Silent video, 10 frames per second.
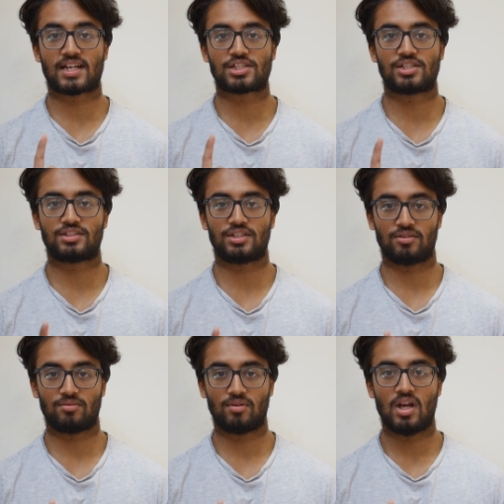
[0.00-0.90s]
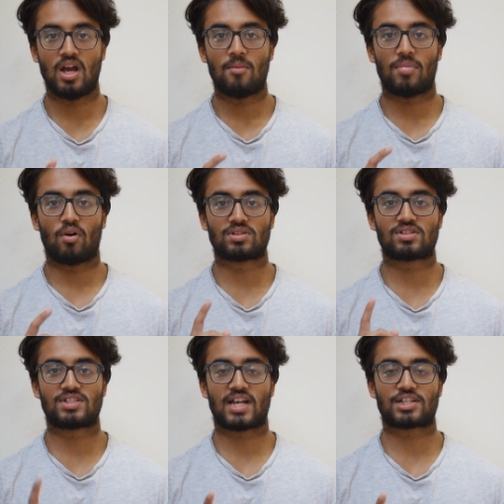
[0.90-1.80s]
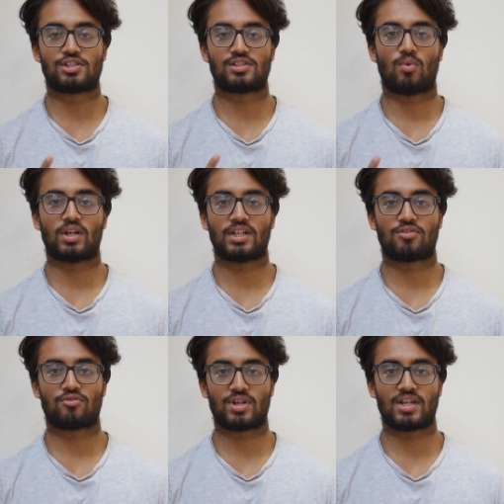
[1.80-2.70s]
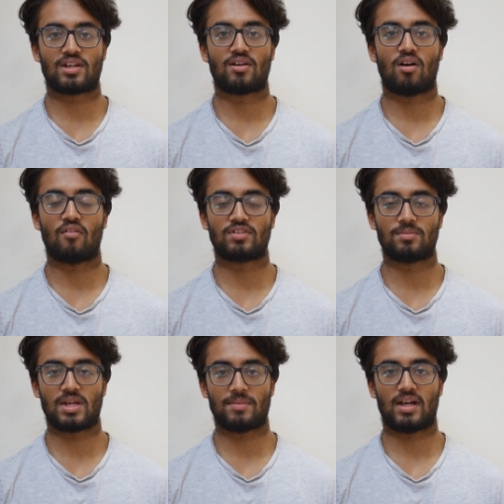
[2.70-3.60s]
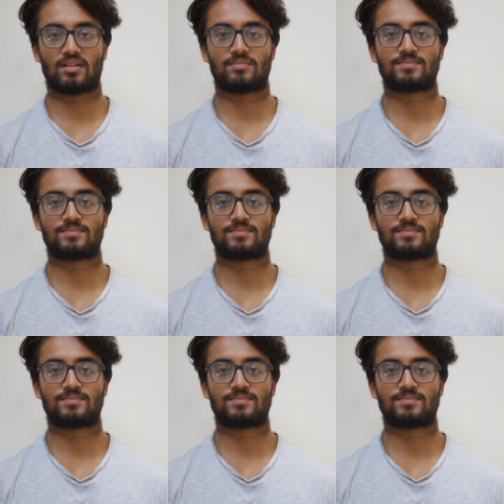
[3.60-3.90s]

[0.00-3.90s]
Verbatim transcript: section 2, but also sections 1 and 3 of the BMAT.